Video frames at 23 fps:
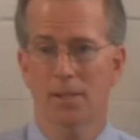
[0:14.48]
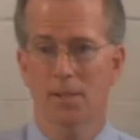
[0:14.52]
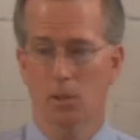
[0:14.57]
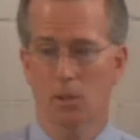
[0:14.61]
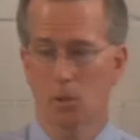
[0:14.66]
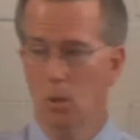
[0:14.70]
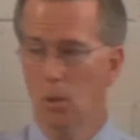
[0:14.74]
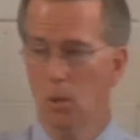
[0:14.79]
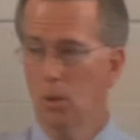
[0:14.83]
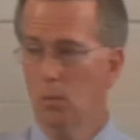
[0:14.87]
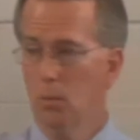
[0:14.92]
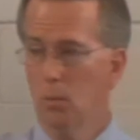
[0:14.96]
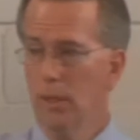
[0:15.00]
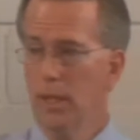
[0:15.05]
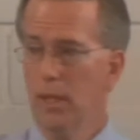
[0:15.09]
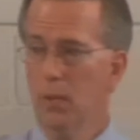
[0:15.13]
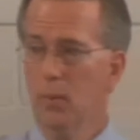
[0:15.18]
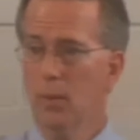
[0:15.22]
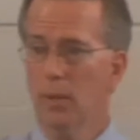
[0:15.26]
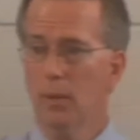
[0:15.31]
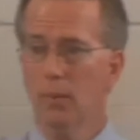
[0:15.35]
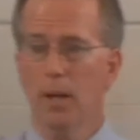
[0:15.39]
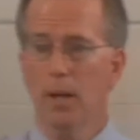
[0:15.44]
The Lord, when
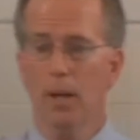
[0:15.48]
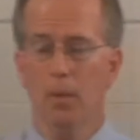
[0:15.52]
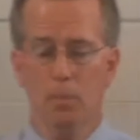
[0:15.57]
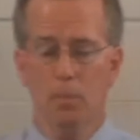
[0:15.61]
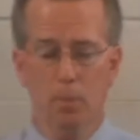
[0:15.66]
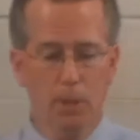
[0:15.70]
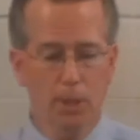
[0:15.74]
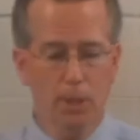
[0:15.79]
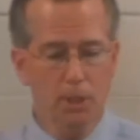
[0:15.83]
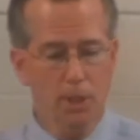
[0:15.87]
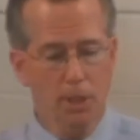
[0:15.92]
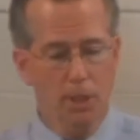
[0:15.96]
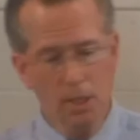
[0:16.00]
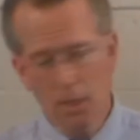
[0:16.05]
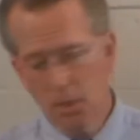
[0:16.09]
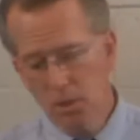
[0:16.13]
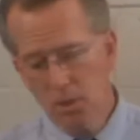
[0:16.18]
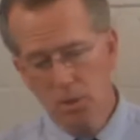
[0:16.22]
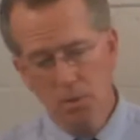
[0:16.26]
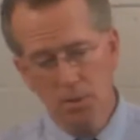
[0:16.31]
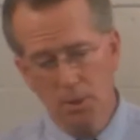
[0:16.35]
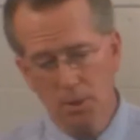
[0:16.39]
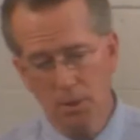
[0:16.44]
he went about preaching
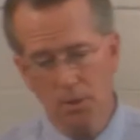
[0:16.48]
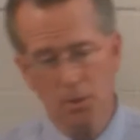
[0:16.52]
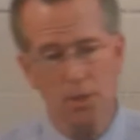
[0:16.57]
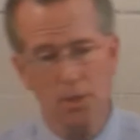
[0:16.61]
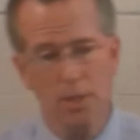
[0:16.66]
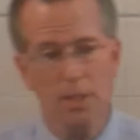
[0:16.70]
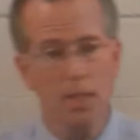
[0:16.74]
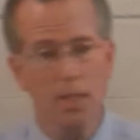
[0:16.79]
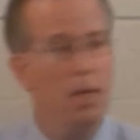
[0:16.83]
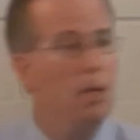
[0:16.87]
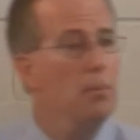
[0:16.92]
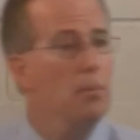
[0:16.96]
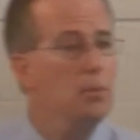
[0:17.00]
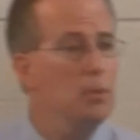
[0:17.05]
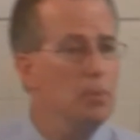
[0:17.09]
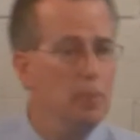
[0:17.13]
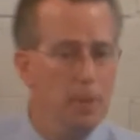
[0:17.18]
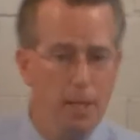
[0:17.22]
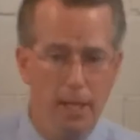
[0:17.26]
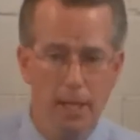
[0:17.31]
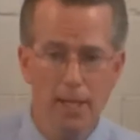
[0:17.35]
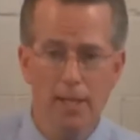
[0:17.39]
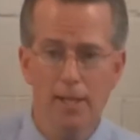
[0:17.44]
Israel, said, Come to
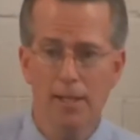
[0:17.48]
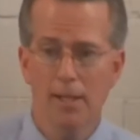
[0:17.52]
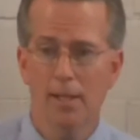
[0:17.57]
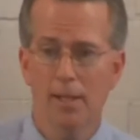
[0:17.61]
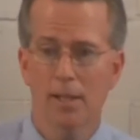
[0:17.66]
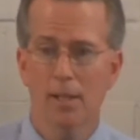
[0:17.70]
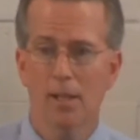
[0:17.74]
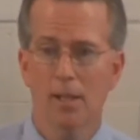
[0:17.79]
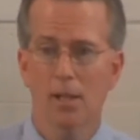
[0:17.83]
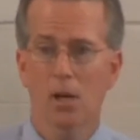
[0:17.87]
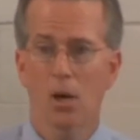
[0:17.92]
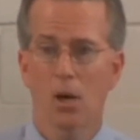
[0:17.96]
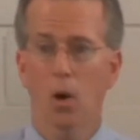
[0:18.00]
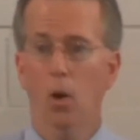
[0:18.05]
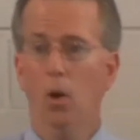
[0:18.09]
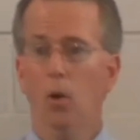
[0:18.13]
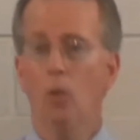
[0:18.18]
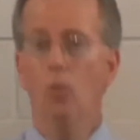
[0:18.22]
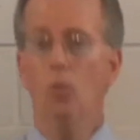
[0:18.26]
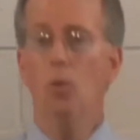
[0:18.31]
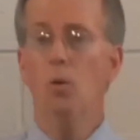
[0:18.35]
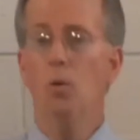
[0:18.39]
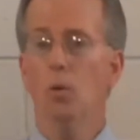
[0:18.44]
me,
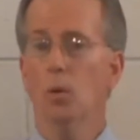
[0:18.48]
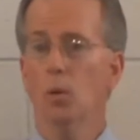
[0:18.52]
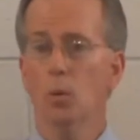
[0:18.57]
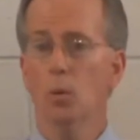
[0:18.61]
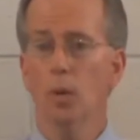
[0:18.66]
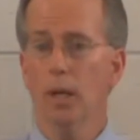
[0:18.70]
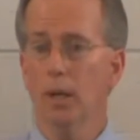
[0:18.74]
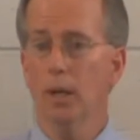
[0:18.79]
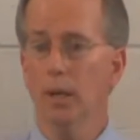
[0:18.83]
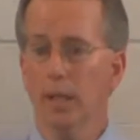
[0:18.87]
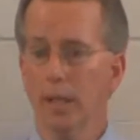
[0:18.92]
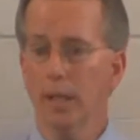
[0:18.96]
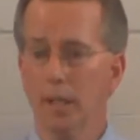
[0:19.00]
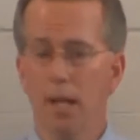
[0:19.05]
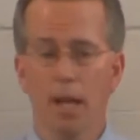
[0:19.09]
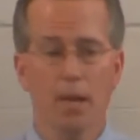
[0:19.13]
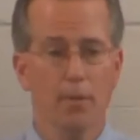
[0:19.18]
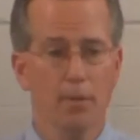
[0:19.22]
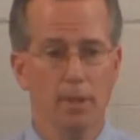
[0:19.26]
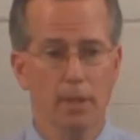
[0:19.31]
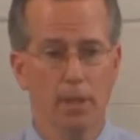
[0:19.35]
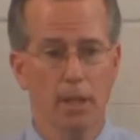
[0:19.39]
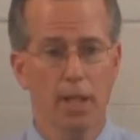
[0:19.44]
all who are weary and
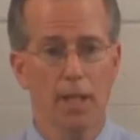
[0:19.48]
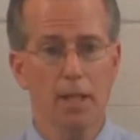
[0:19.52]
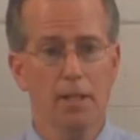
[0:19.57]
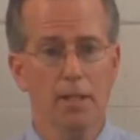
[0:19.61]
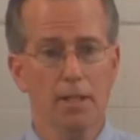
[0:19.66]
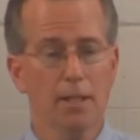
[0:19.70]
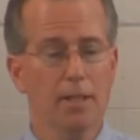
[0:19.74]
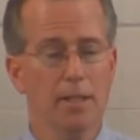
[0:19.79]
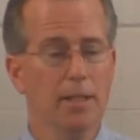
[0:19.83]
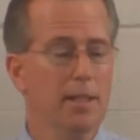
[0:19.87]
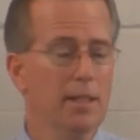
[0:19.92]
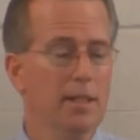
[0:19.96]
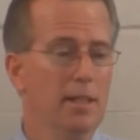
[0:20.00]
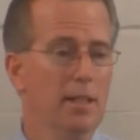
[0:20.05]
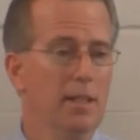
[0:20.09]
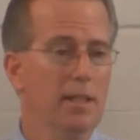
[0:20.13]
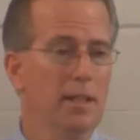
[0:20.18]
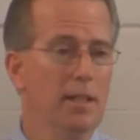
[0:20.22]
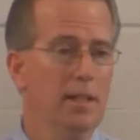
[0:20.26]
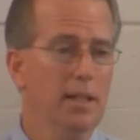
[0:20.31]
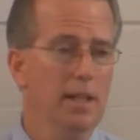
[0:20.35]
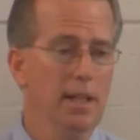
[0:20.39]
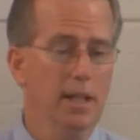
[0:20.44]
heavy laden,
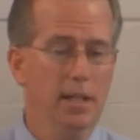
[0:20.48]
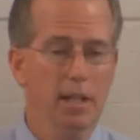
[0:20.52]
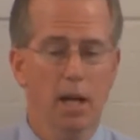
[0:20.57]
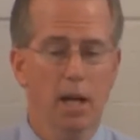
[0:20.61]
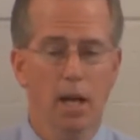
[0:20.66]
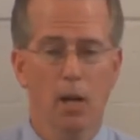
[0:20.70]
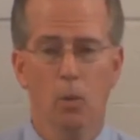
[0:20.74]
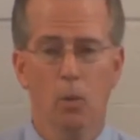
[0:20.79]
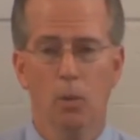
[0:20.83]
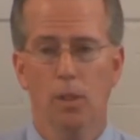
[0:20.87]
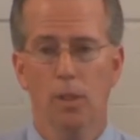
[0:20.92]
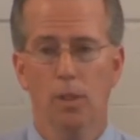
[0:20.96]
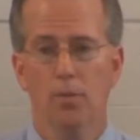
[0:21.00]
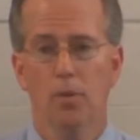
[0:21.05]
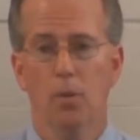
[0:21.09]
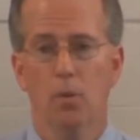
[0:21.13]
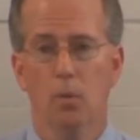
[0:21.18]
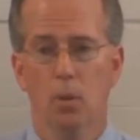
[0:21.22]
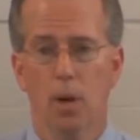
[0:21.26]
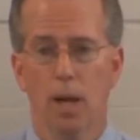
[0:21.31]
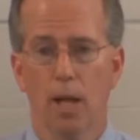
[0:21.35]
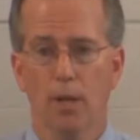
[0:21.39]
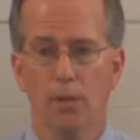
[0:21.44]
and I will give
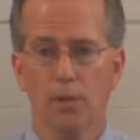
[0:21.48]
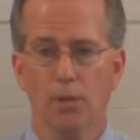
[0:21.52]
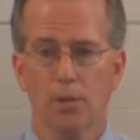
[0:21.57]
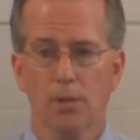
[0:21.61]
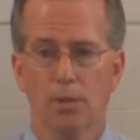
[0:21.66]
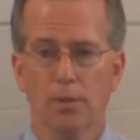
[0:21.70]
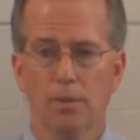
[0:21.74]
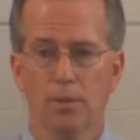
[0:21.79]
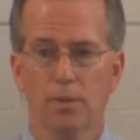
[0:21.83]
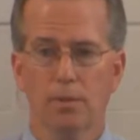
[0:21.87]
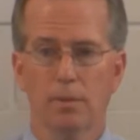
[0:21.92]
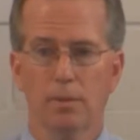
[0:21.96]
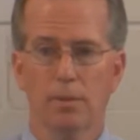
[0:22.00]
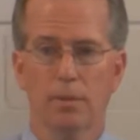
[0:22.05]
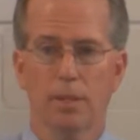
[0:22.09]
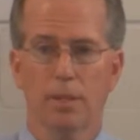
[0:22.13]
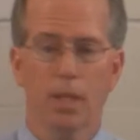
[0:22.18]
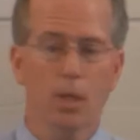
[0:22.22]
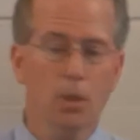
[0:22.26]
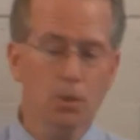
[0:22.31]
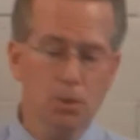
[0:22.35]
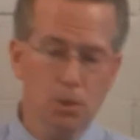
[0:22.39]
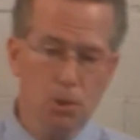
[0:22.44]
you rest.
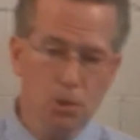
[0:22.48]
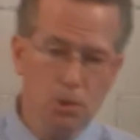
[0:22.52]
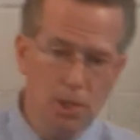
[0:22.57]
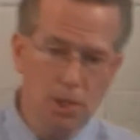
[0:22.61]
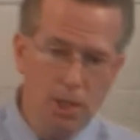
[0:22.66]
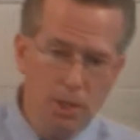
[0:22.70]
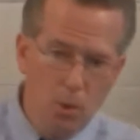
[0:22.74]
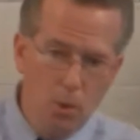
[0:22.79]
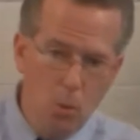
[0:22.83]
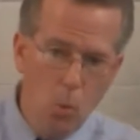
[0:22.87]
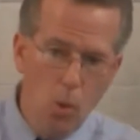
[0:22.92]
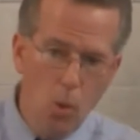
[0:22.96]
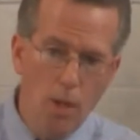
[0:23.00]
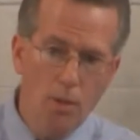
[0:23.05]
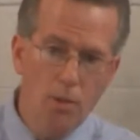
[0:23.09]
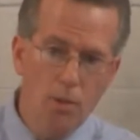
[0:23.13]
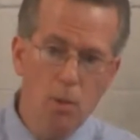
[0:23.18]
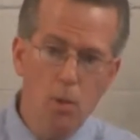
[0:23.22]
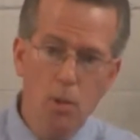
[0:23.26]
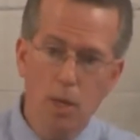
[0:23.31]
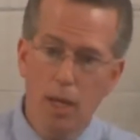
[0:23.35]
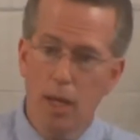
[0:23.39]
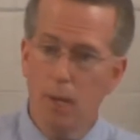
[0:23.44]
He also said, The
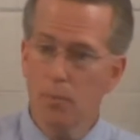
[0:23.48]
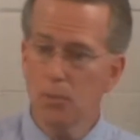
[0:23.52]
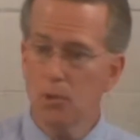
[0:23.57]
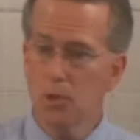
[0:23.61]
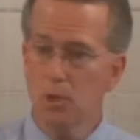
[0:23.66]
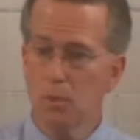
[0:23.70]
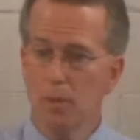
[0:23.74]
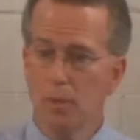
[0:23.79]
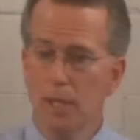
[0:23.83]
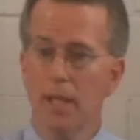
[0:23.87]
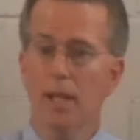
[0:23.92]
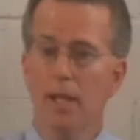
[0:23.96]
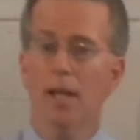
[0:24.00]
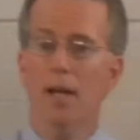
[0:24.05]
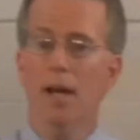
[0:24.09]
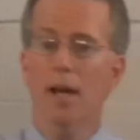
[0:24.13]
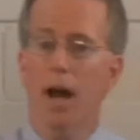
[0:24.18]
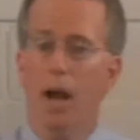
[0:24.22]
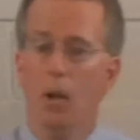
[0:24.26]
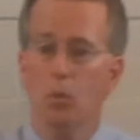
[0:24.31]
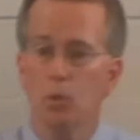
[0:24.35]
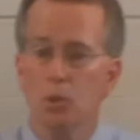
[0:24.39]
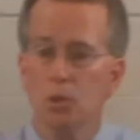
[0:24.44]
one who comes to me,
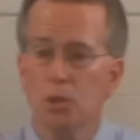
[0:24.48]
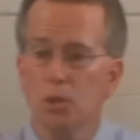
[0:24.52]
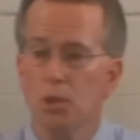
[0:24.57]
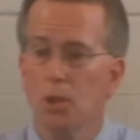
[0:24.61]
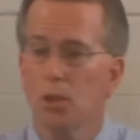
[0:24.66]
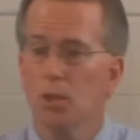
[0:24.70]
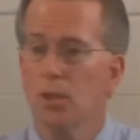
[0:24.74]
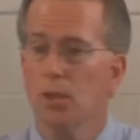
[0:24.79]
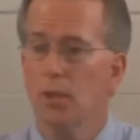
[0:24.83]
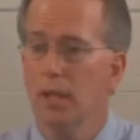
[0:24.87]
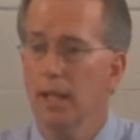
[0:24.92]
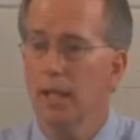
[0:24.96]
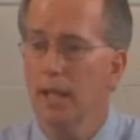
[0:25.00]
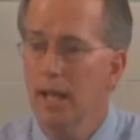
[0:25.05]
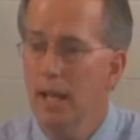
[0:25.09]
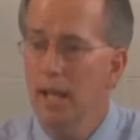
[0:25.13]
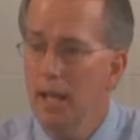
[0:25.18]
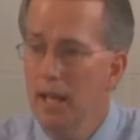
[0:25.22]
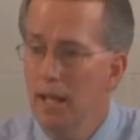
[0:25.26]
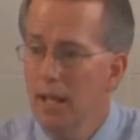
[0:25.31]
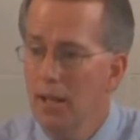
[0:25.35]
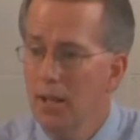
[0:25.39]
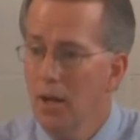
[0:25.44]
I will certainly
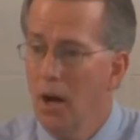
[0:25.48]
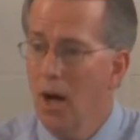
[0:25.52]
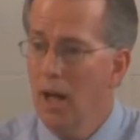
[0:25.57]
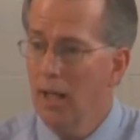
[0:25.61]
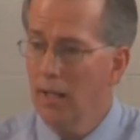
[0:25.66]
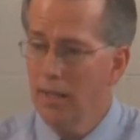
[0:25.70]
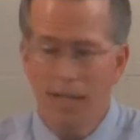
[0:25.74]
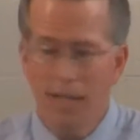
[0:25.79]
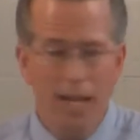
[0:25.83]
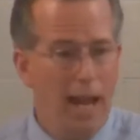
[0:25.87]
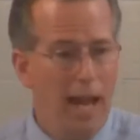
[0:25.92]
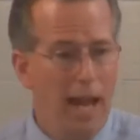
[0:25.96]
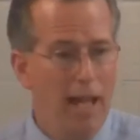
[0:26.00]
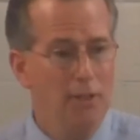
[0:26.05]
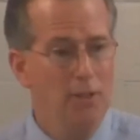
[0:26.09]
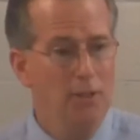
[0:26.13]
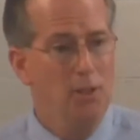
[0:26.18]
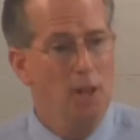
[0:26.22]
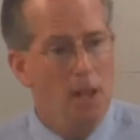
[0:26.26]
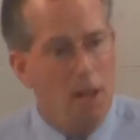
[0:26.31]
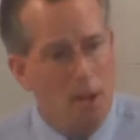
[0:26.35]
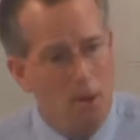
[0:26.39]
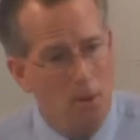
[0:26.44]
not
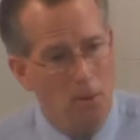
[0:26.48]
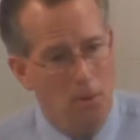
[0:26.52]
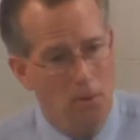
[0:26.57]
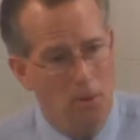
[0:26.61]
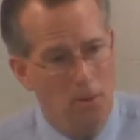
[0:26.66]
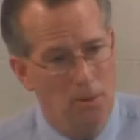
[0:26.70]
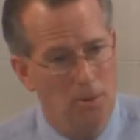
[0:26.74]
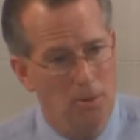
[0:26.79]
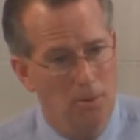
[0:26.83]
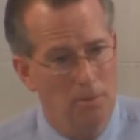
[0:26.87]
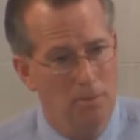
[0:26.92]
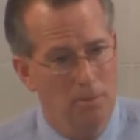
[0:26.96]
cast out.